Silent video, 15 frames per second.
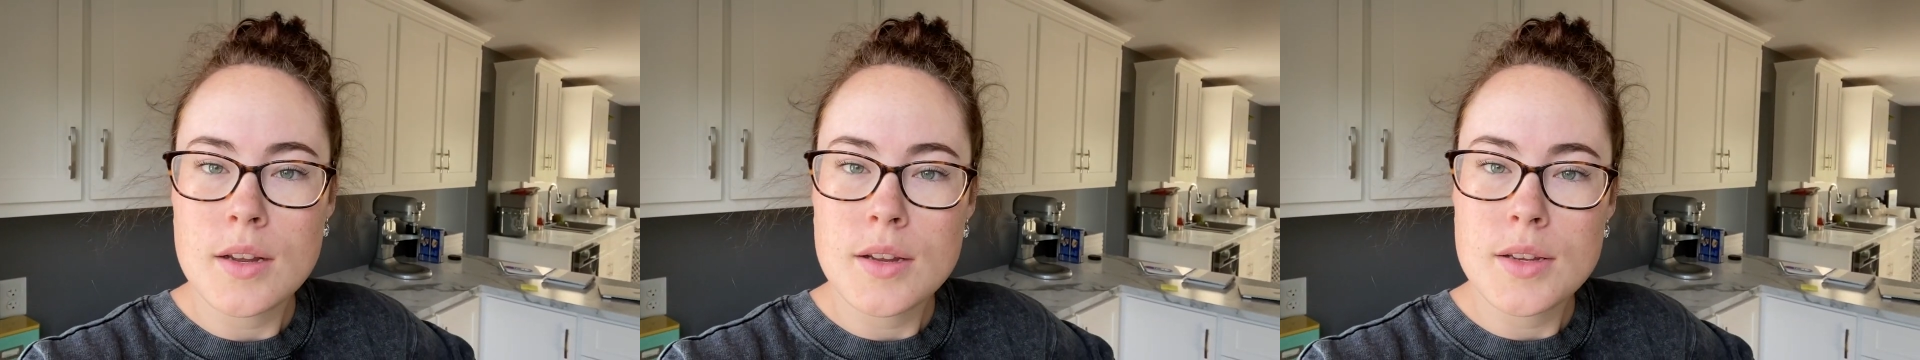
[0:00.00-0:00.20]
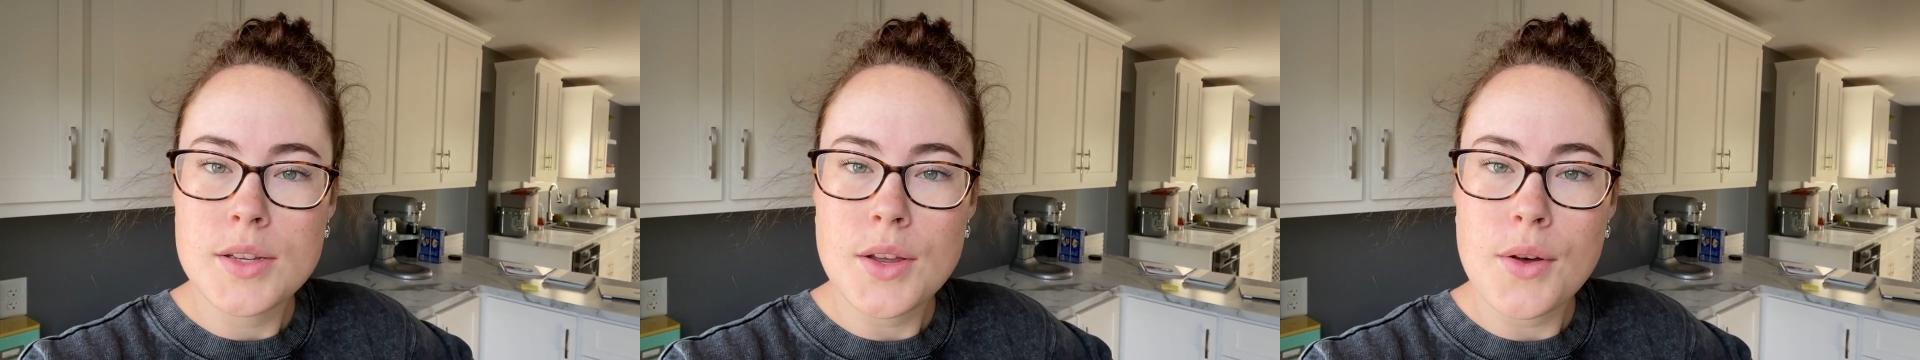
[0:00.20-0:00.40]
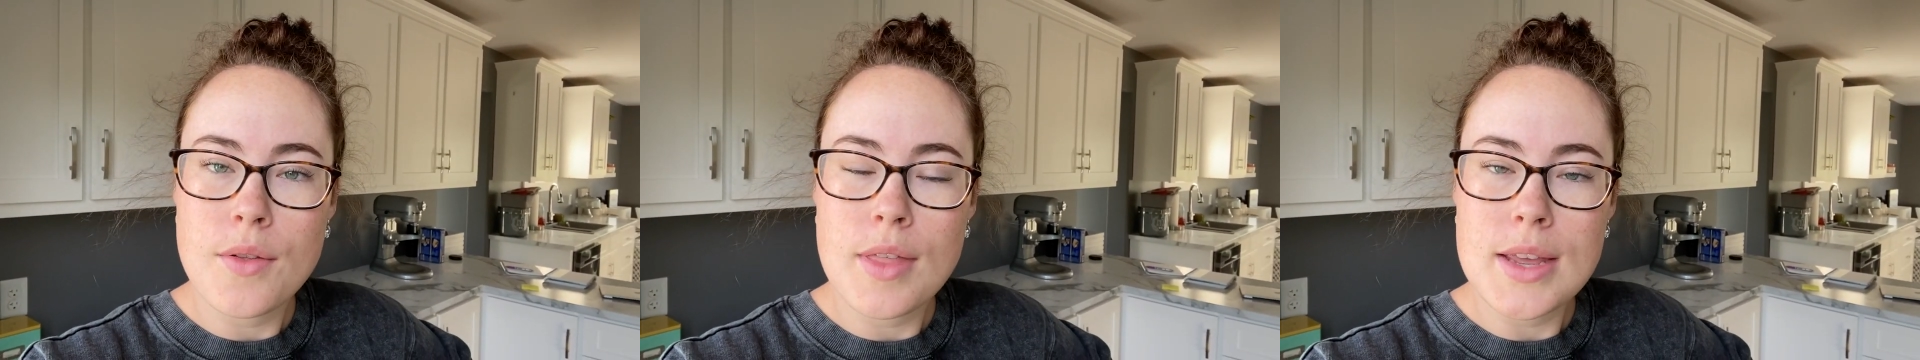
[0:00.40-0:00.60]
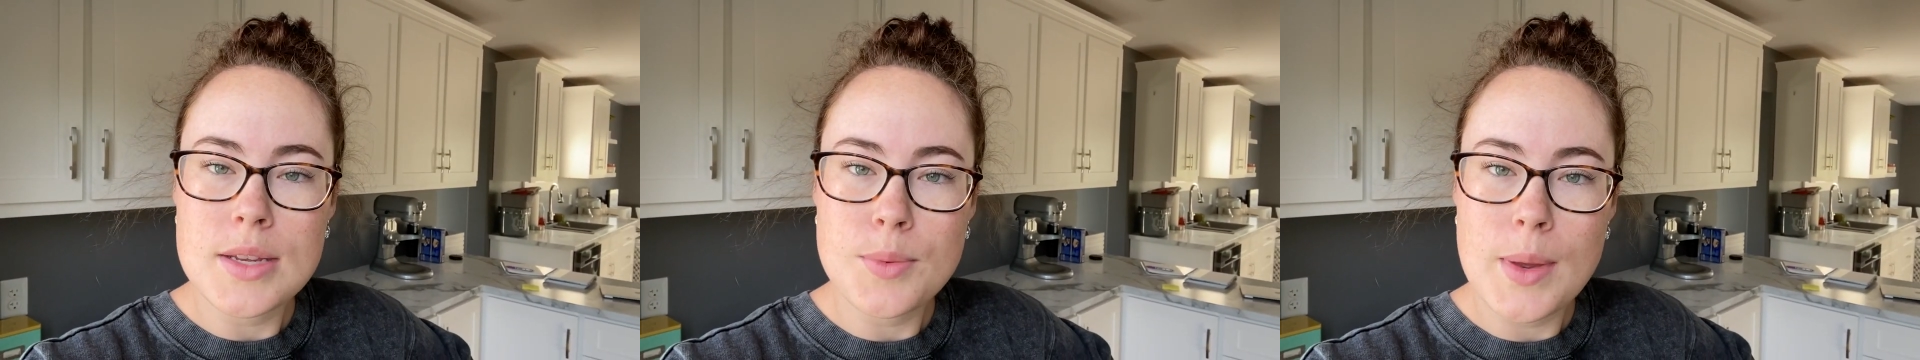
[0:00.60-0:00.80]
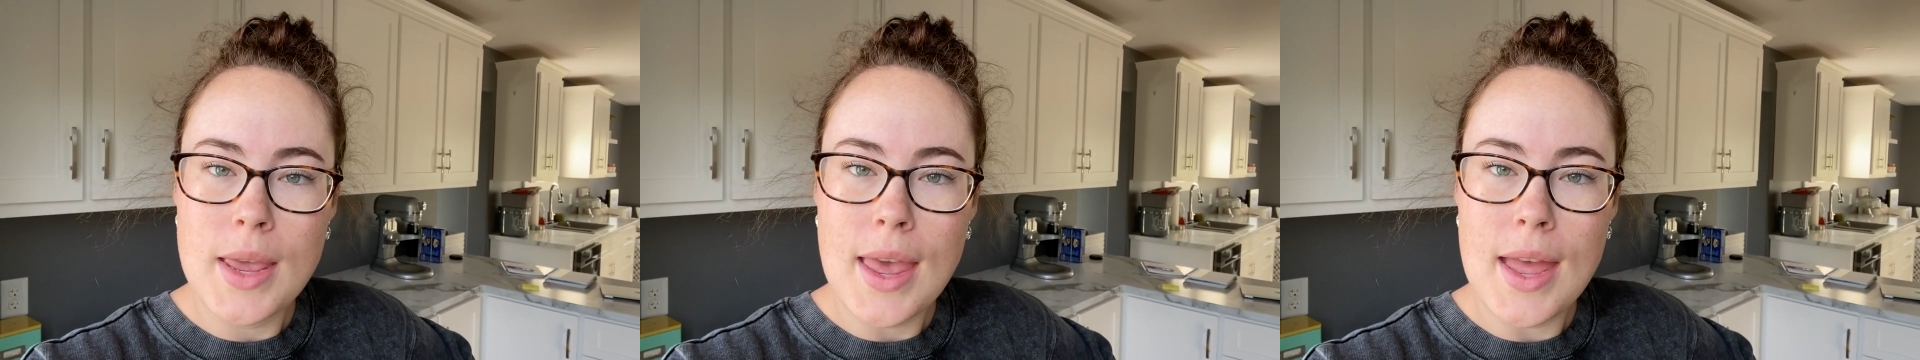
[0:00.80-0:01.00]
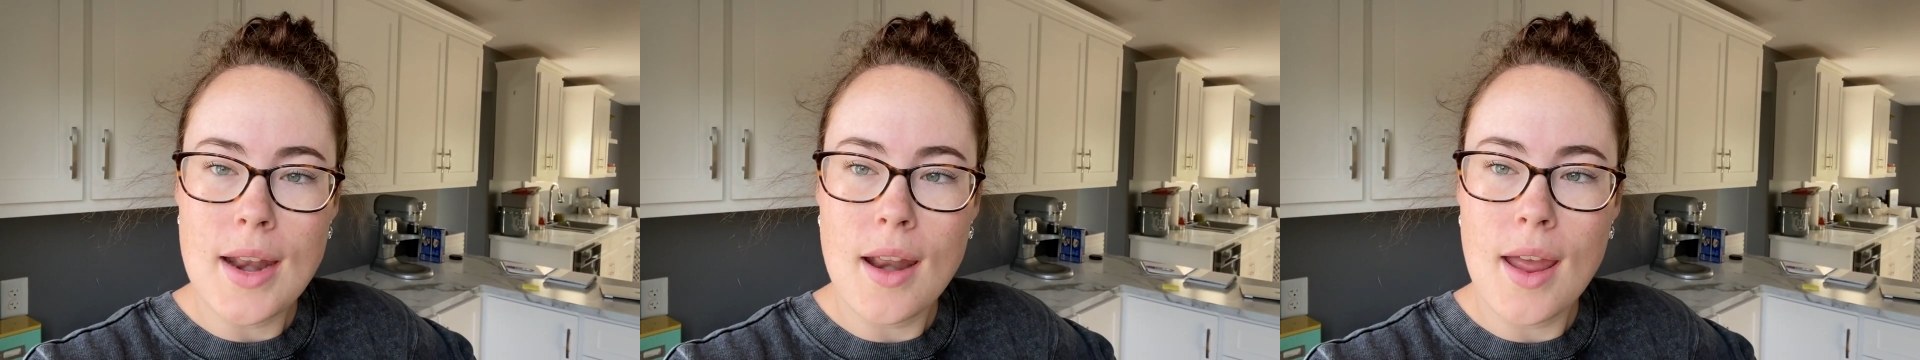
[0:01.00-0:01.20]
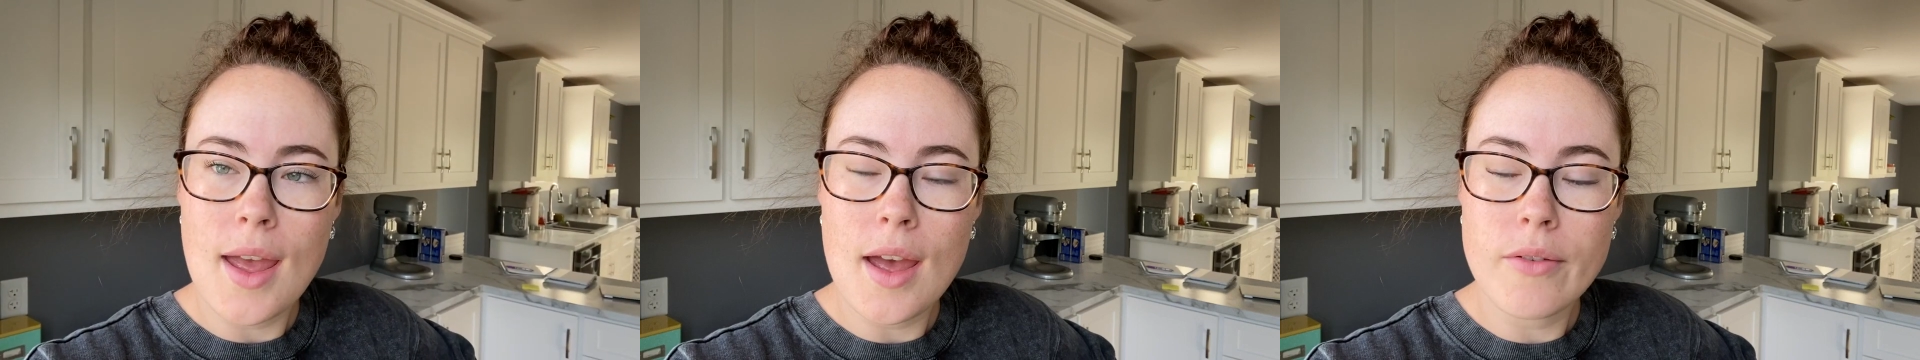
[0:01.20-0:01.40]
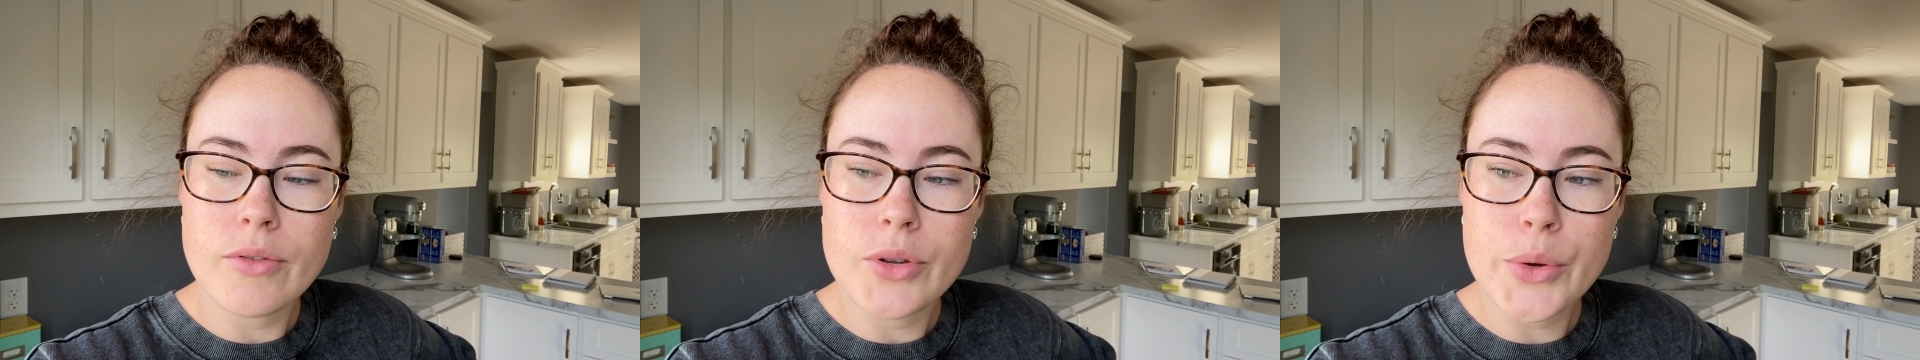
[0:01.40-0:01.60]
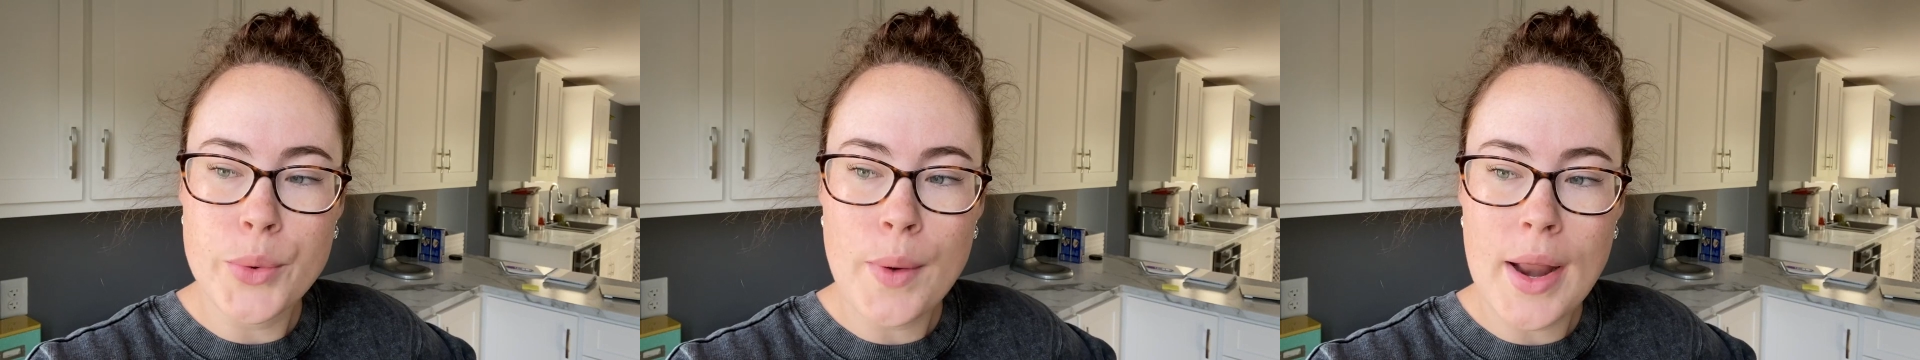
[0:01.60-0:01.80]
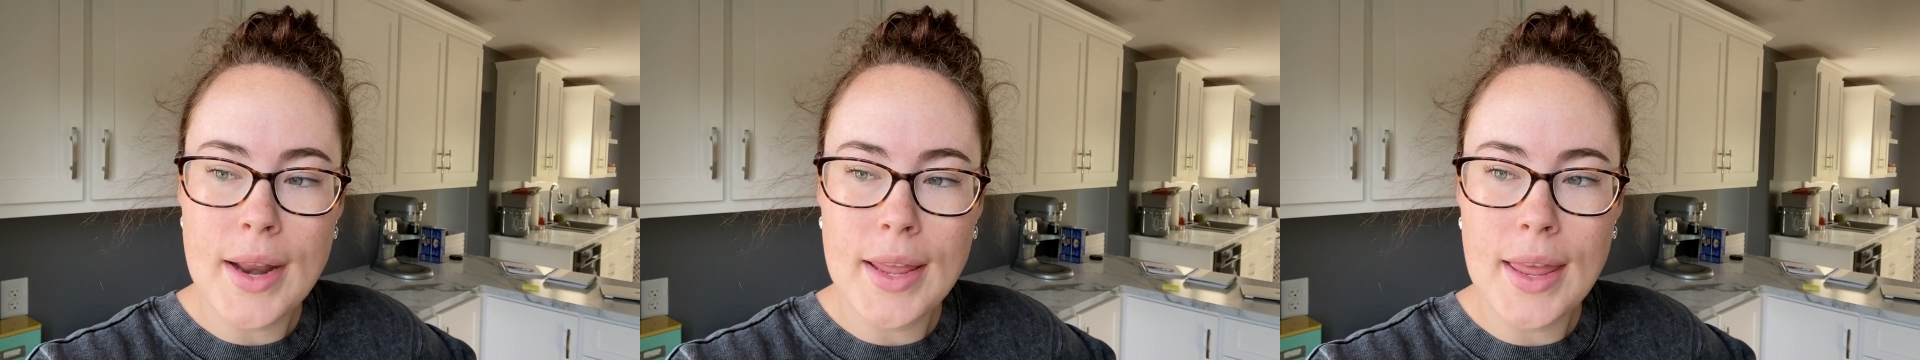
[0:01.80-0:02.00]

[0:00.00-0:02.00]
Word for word: So this weekend I have two wedding